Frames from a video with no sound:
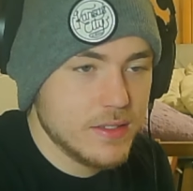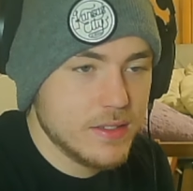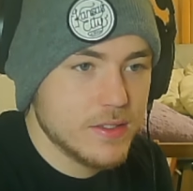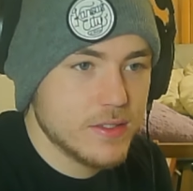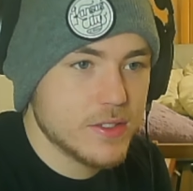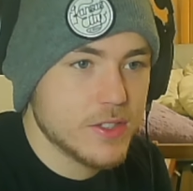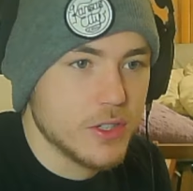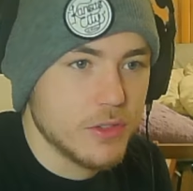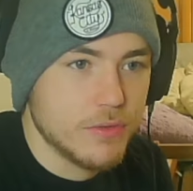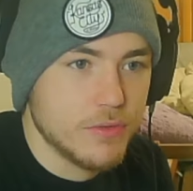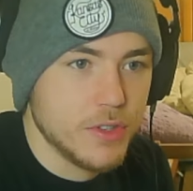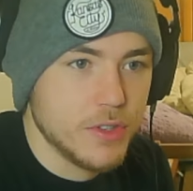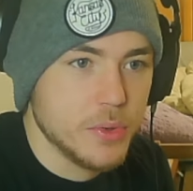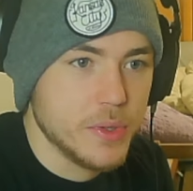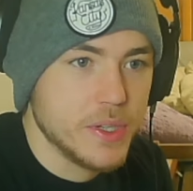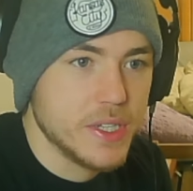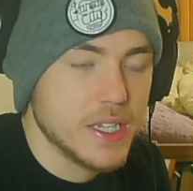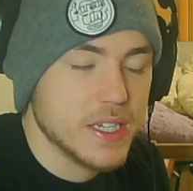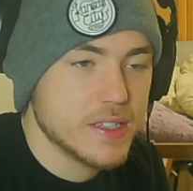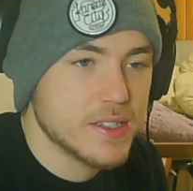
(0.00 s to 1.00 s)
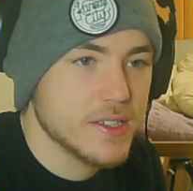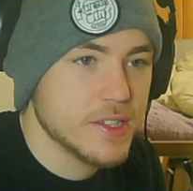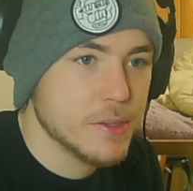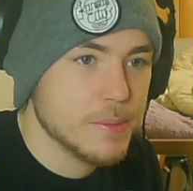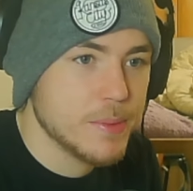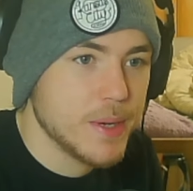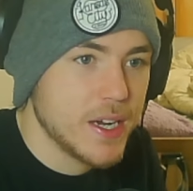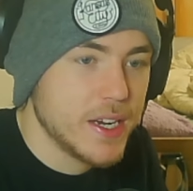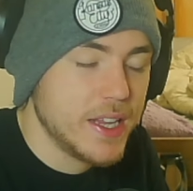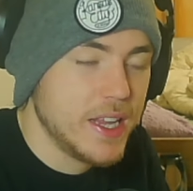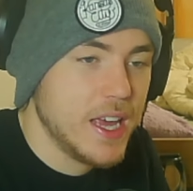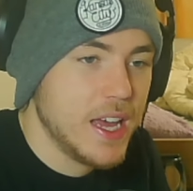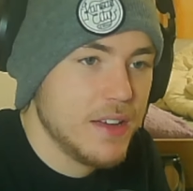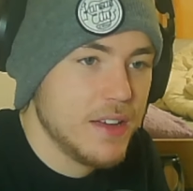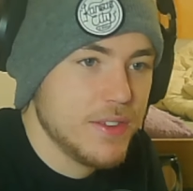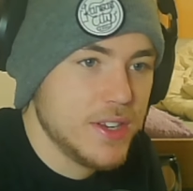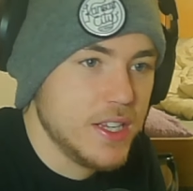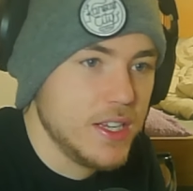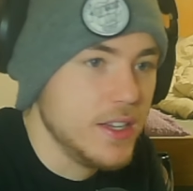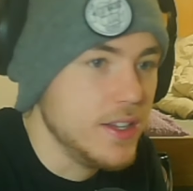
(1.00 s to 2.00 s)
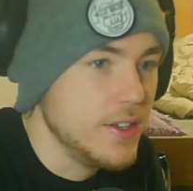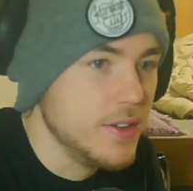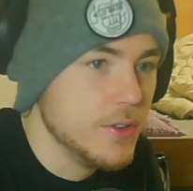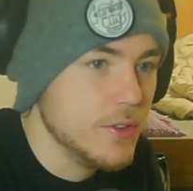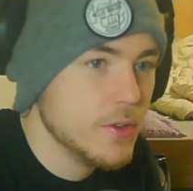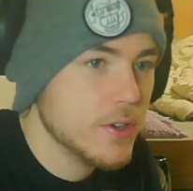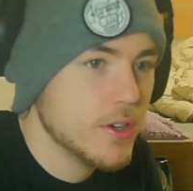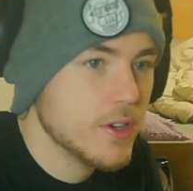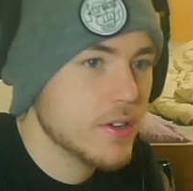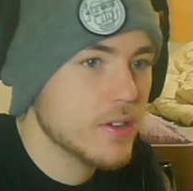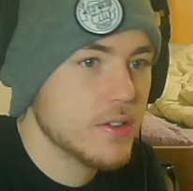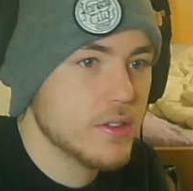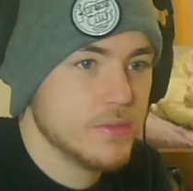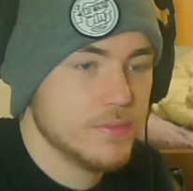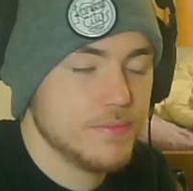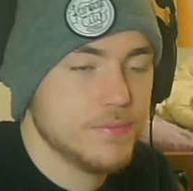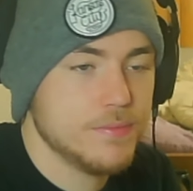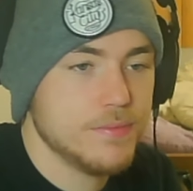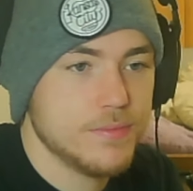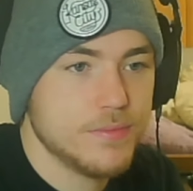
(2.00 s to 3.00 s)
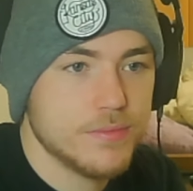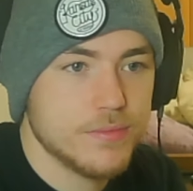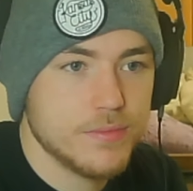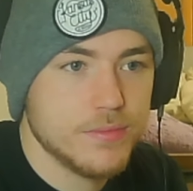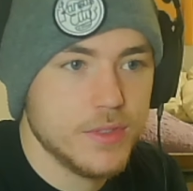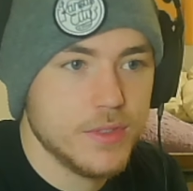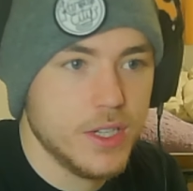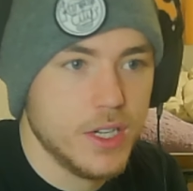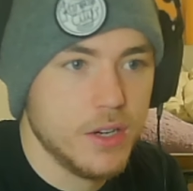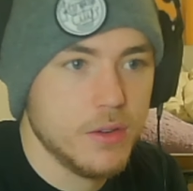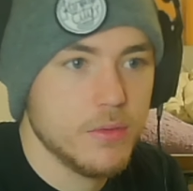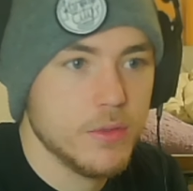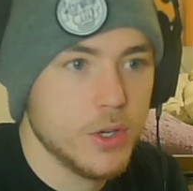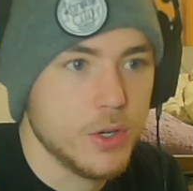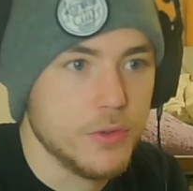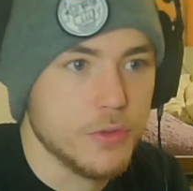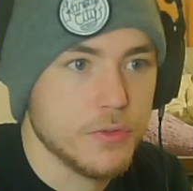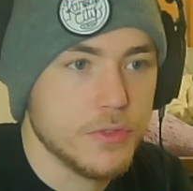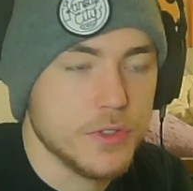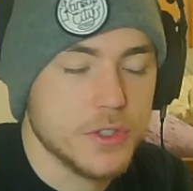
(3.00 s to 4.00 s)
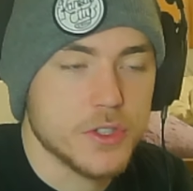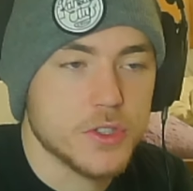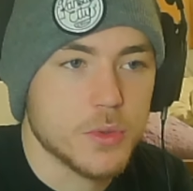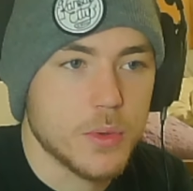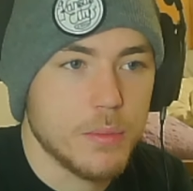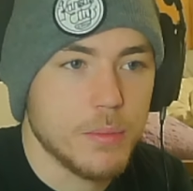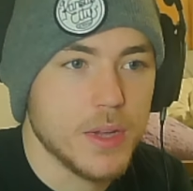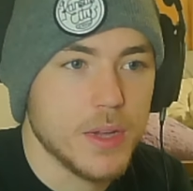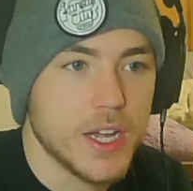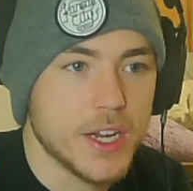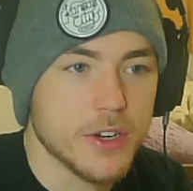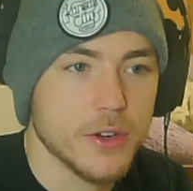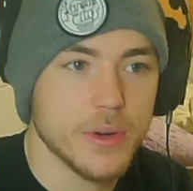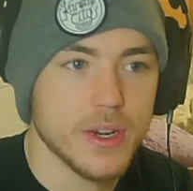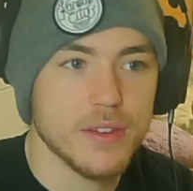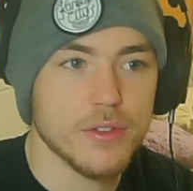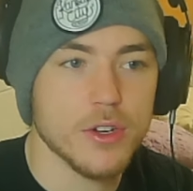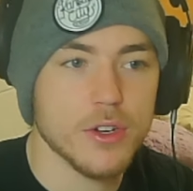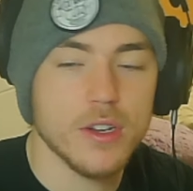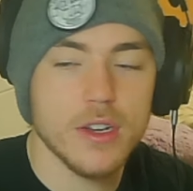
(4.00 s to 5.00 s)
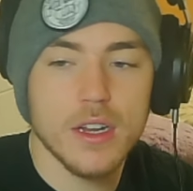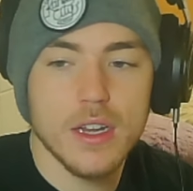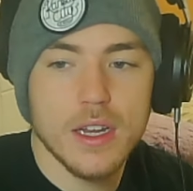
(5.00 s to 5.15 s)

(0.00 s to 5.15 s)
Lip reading: So fluid gets in their body cavity or, you know, overfilled swim bladder or whatever.